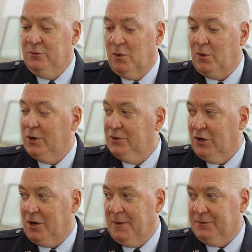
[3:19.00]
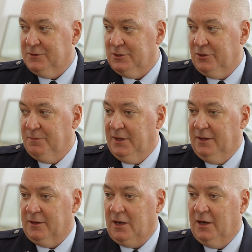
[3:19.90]
where we're going to talk about this a little
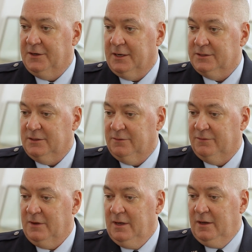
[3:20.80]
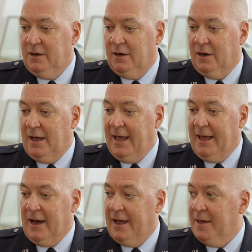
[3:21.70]
bit in the context of
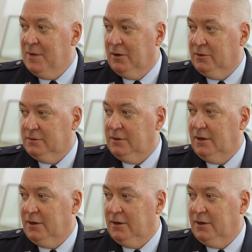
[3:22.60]
AI, ML,